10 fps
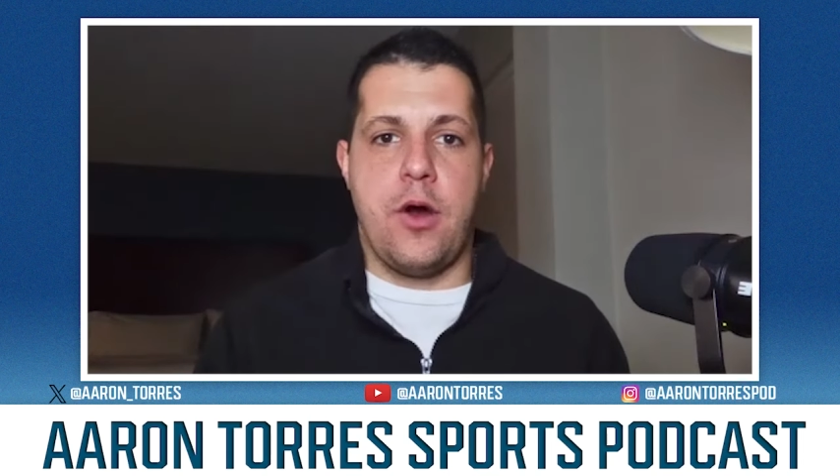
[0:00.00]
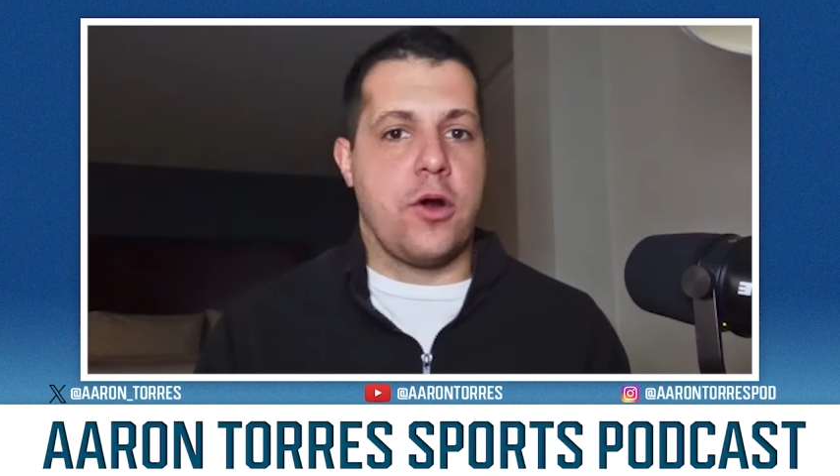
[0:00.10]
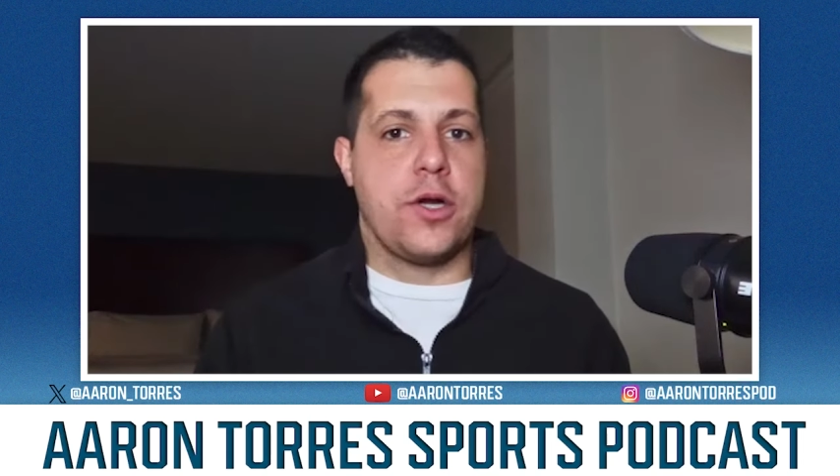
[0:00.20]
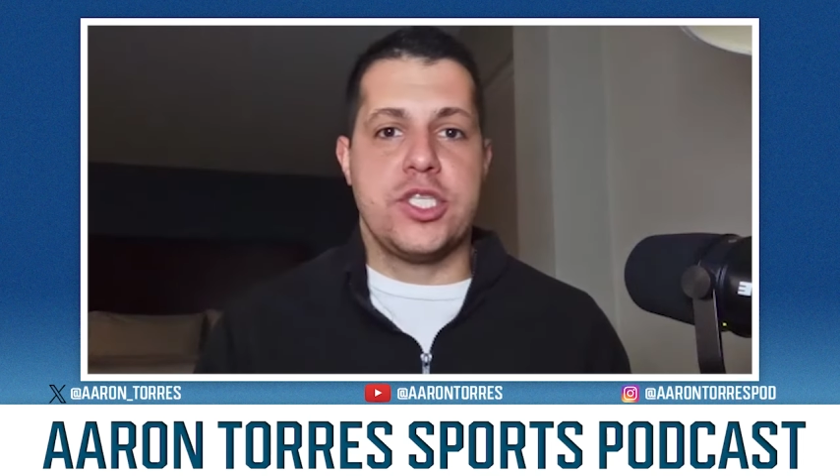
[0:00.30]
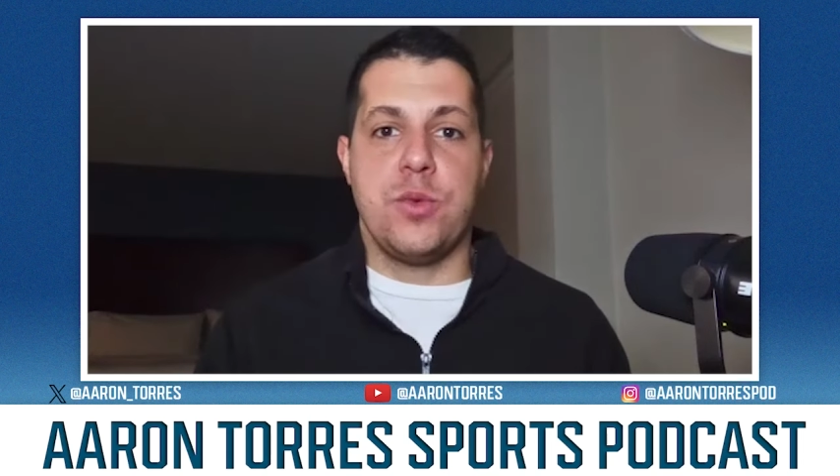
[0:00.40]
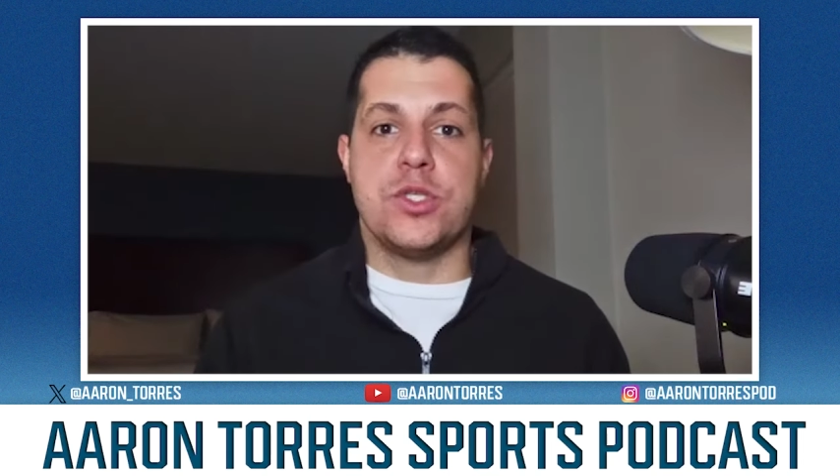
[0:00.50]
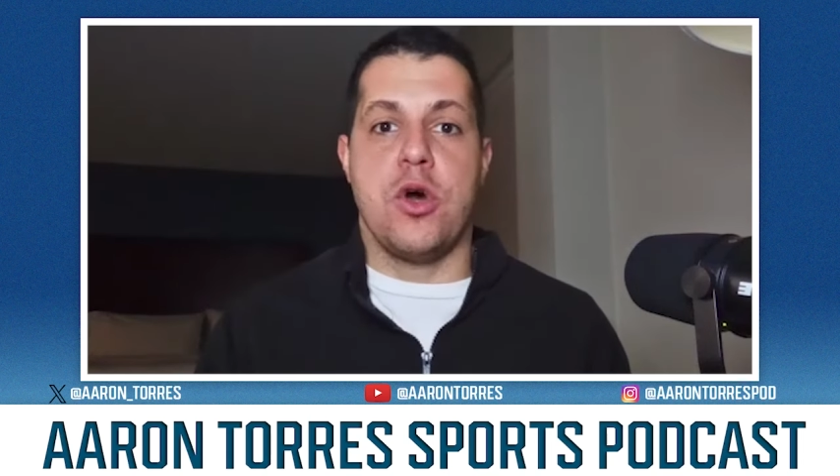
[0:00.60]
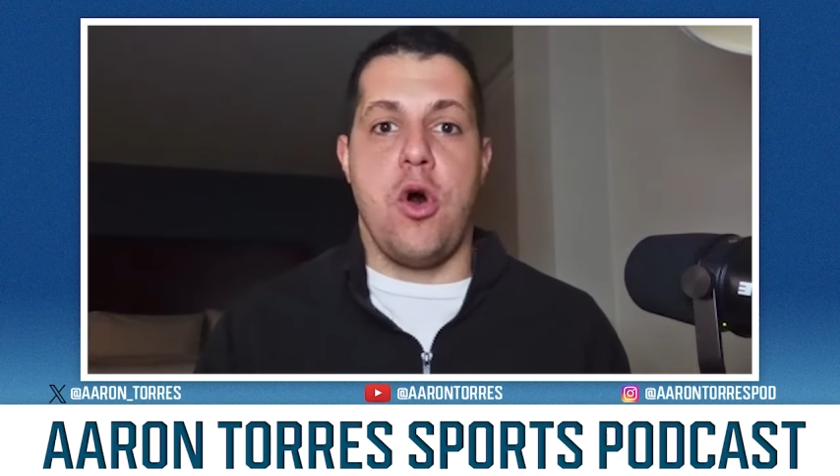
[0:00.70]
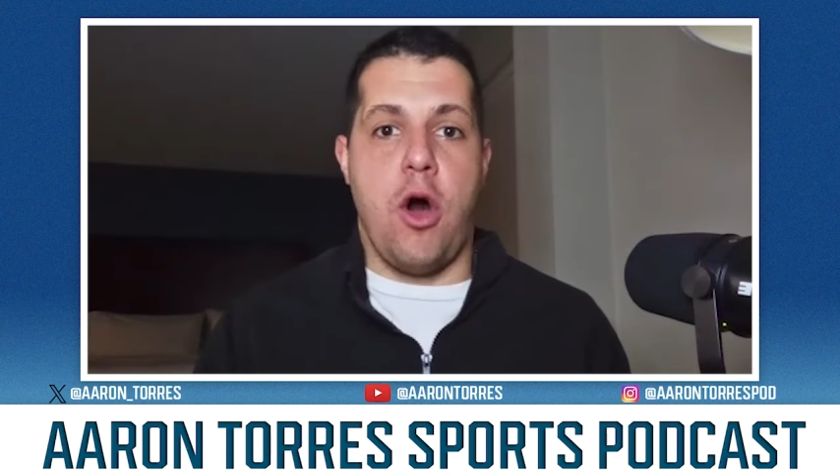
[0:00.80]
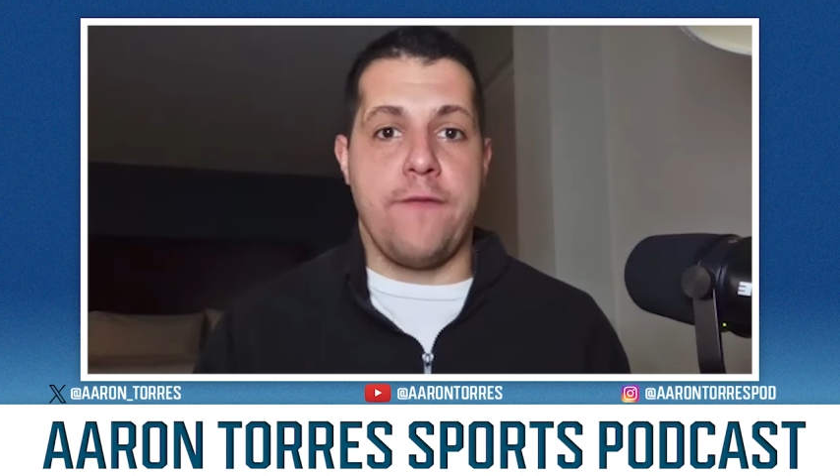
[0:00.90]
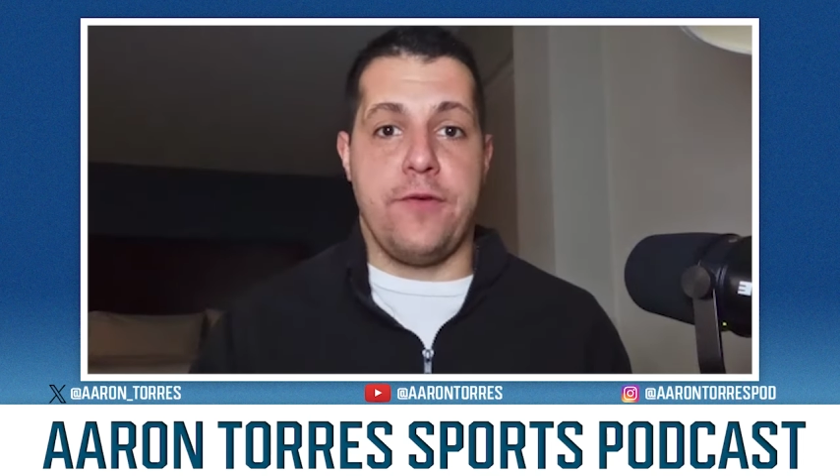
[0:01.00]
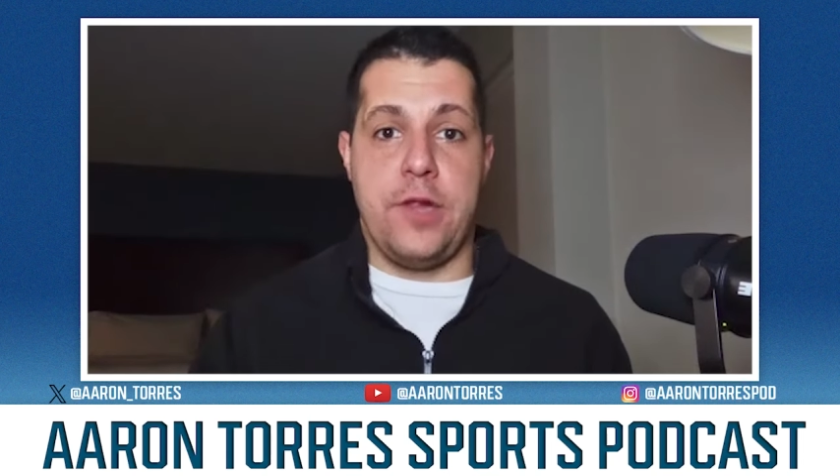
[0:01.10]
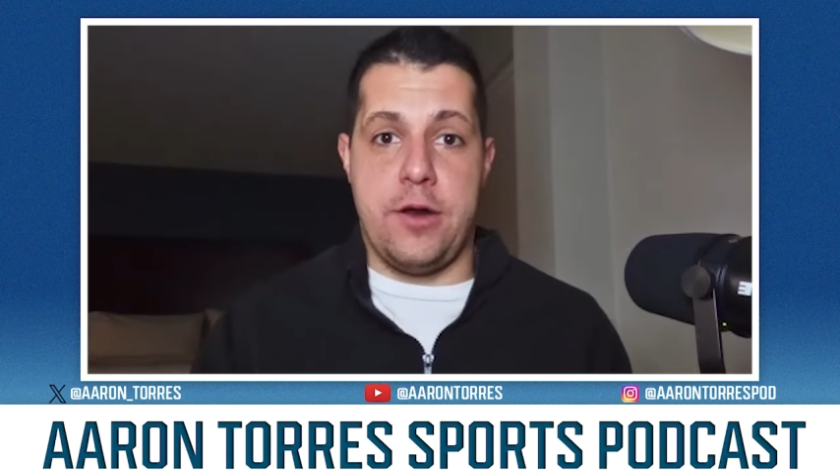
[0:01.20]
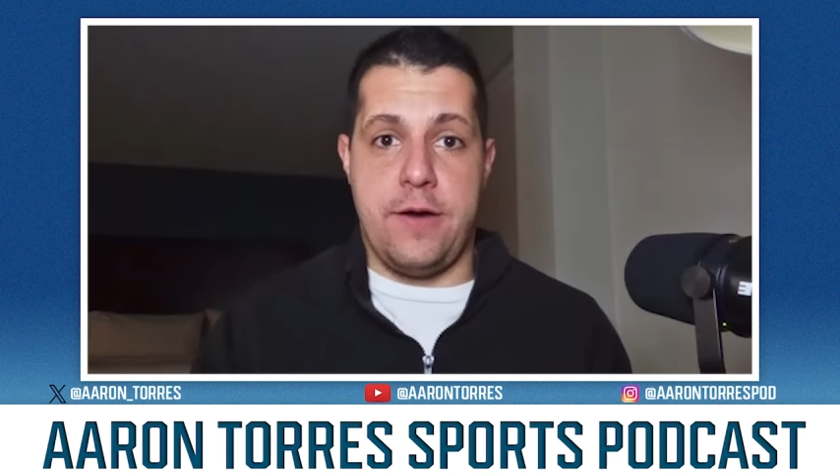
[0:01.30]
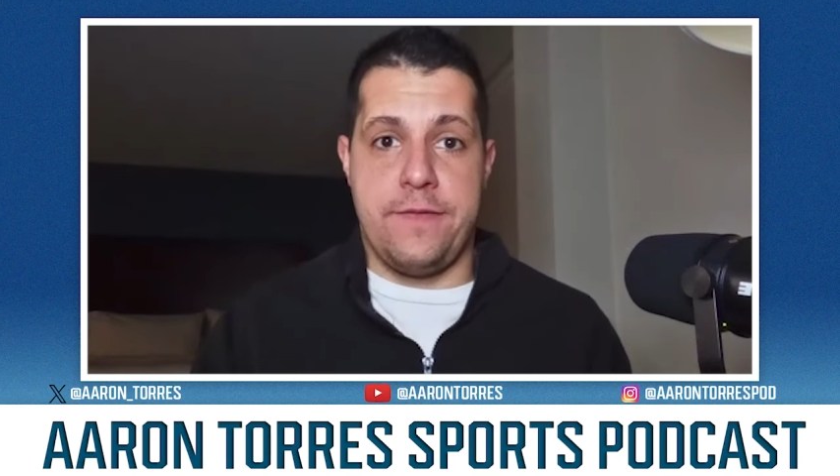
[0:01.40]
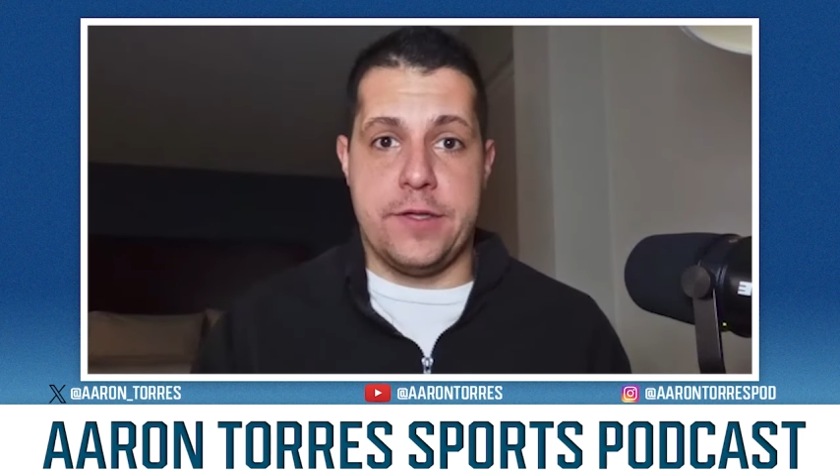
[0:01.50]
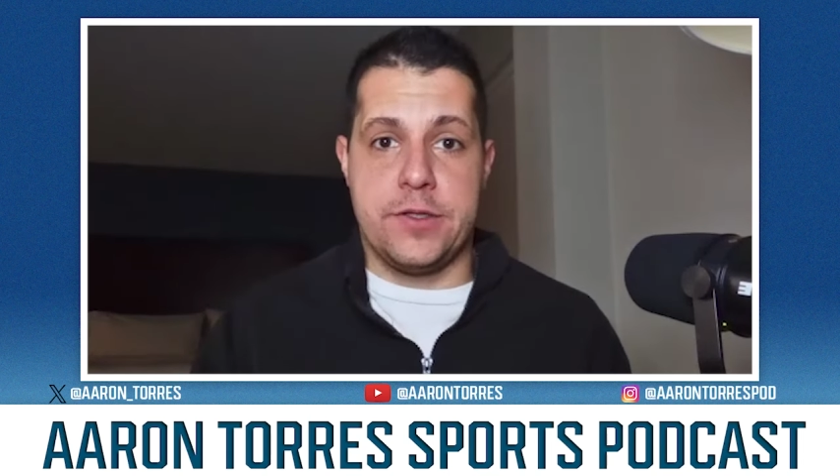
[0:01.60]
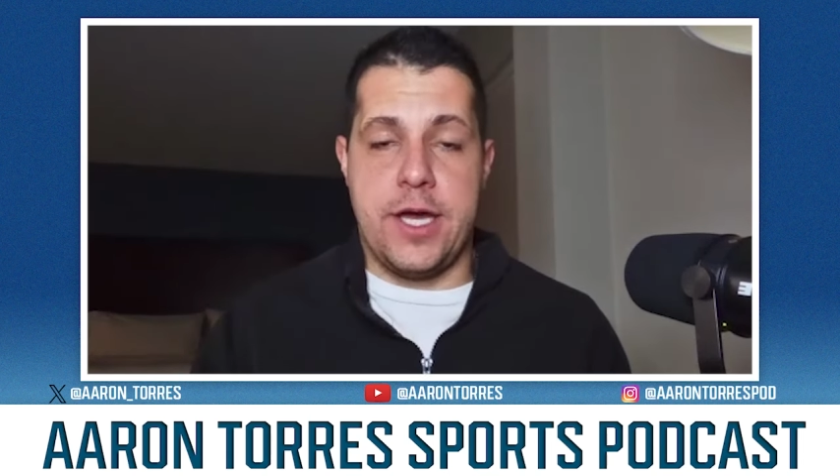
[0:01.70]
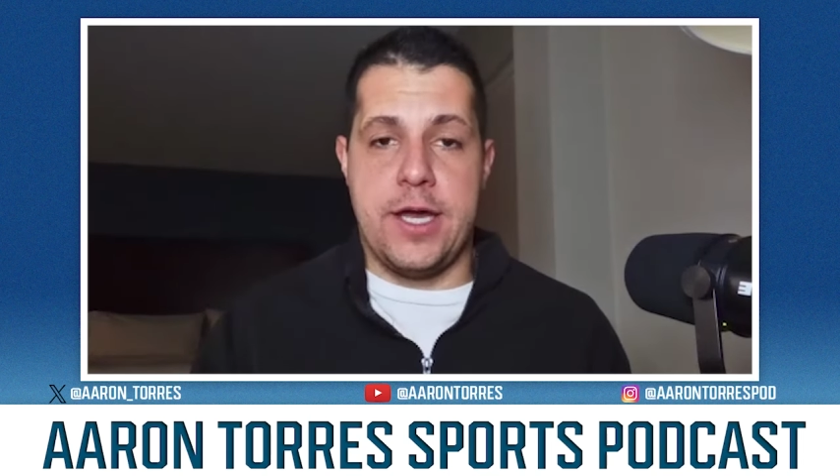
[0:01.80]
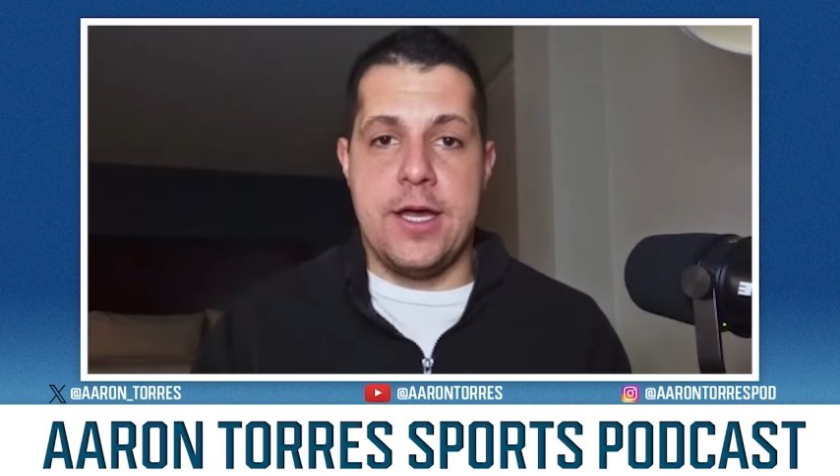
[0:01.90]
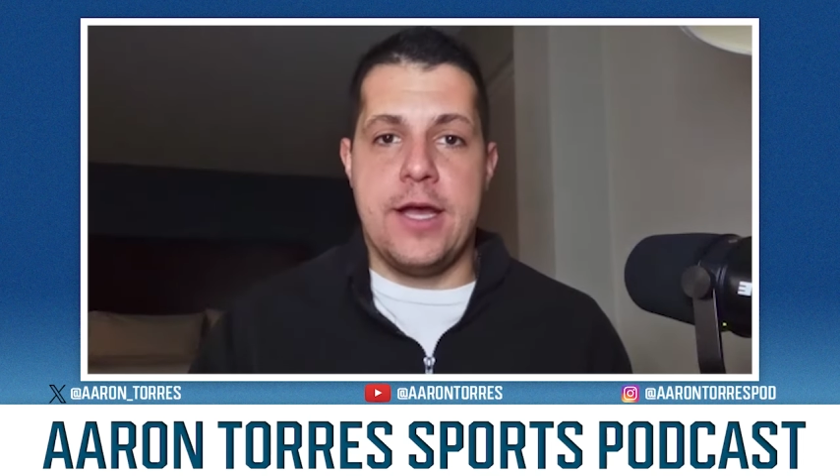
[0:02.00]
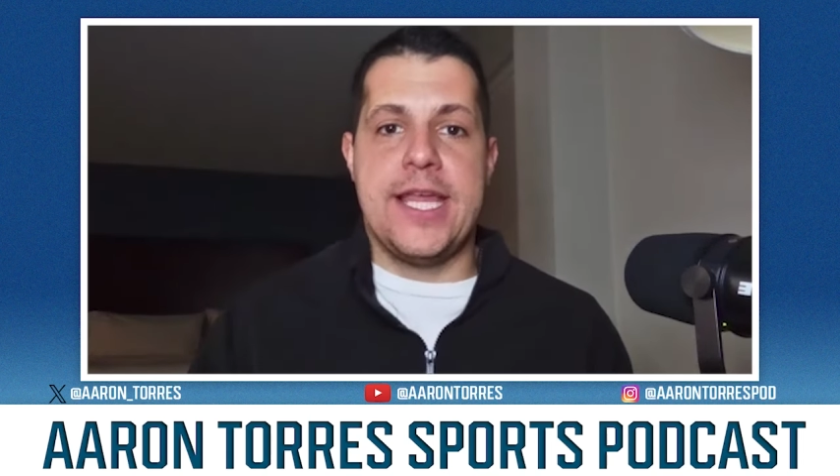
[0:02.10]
Arkansas was awful on offense. Okay.